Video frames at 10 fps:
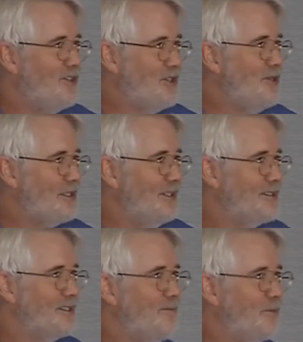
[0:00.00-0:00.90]
It's
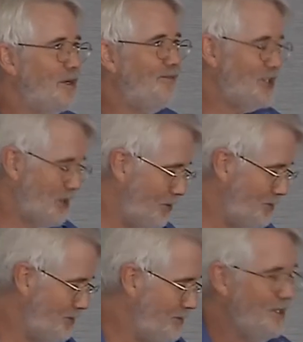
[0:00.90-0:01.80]
useless. What if I told
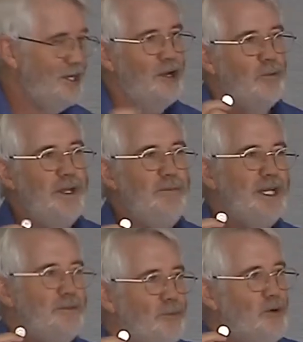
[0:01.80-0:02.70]
you we
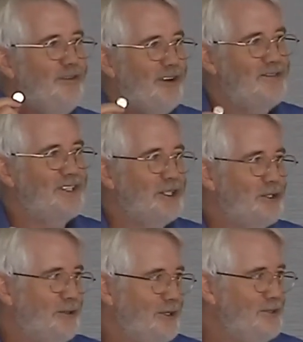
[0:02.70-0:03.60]
mint more 5-cent
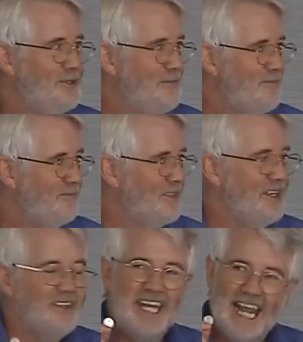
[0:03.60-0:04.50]
coins
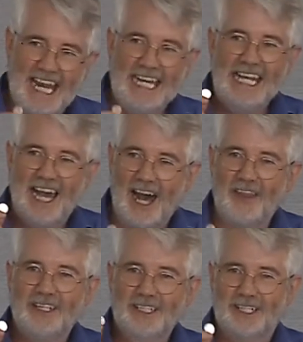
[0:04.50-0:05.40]
than any
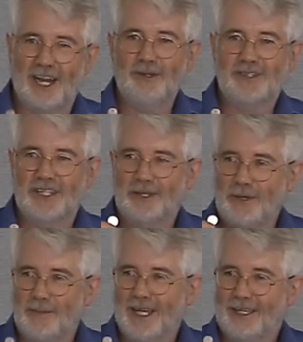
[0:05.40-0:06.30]
other currency that
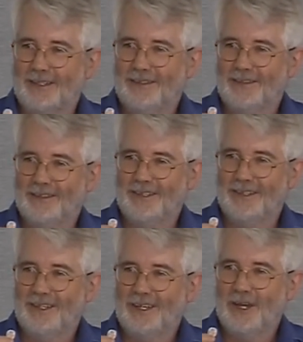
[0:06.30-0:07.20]
we make?
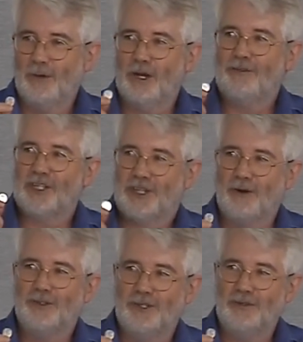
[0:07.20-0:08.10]
What if I
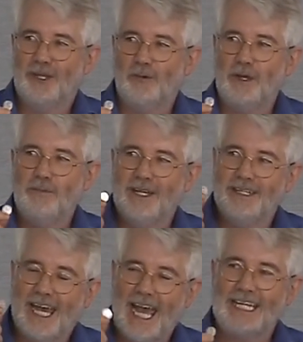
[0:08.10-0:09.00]
told you that we
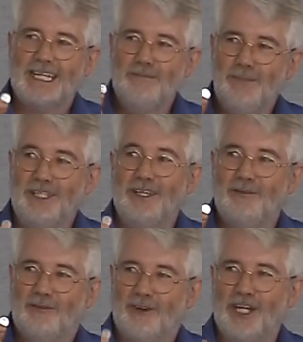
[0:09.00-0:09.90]
mint 80
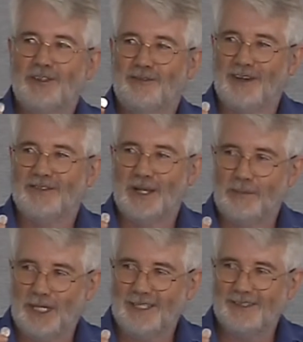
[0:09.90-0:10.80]
million fresh
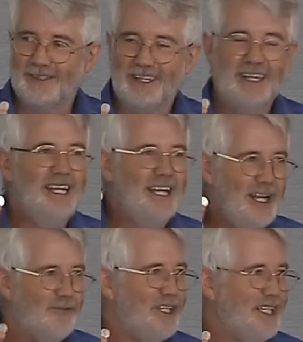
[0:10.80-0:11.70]
5-cent pieces
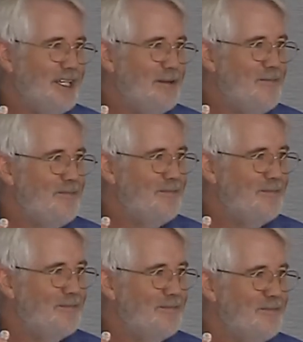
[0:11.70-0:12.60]
every year?
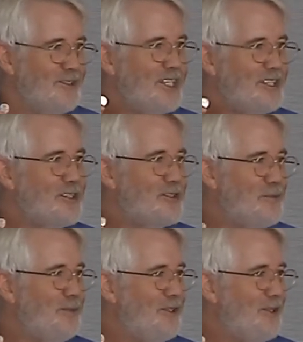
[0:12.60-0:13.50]
Does that sound
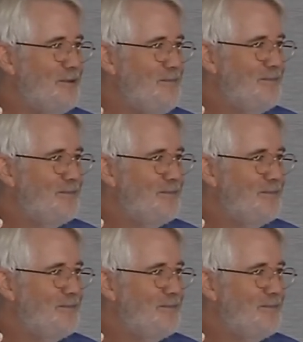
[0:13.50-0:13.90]
stupid to you?